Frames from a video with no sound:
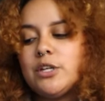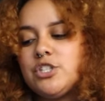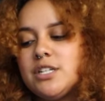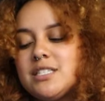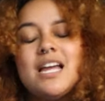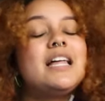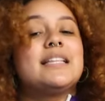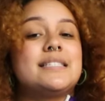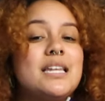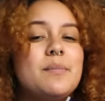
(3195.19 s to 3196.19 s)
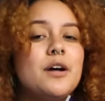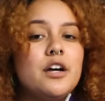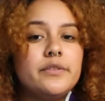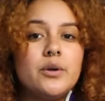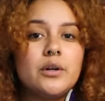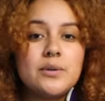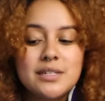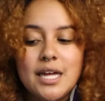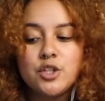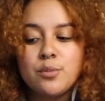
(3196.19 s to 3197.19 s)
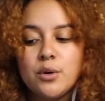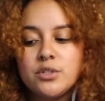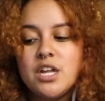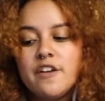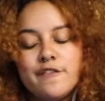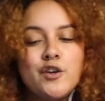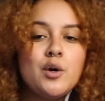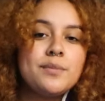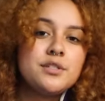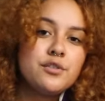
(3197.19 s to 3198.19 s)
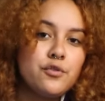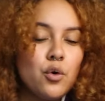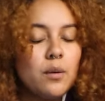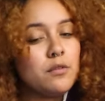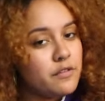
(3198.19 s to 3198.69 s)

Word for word: which is The Cinema of Yorgos Lanthimos, Films, Form,